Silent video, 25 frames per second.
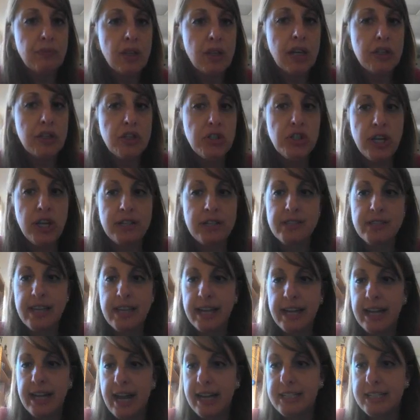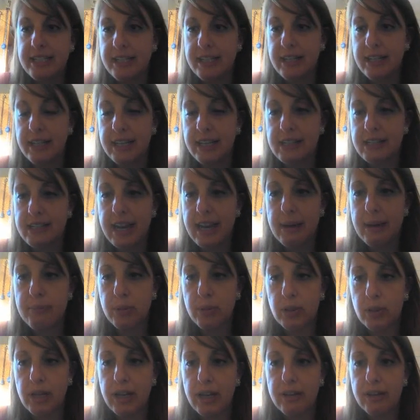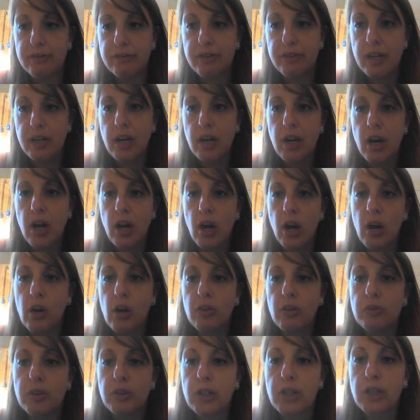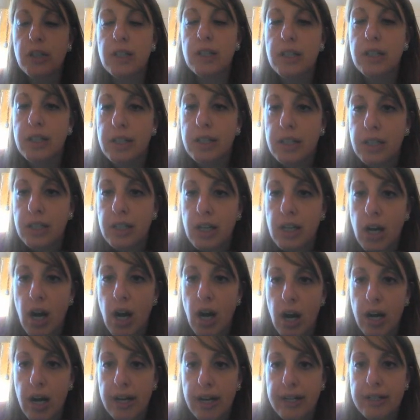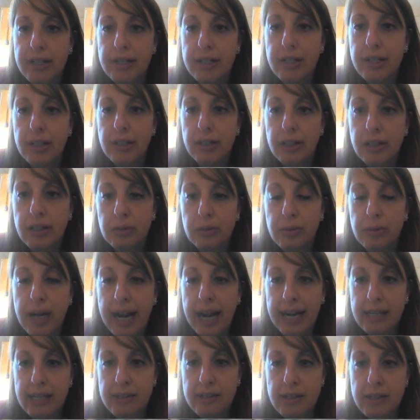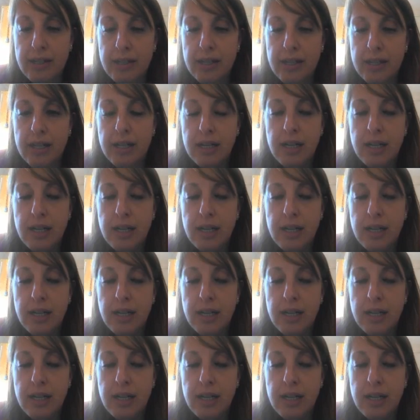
just like I did an example of over on the right.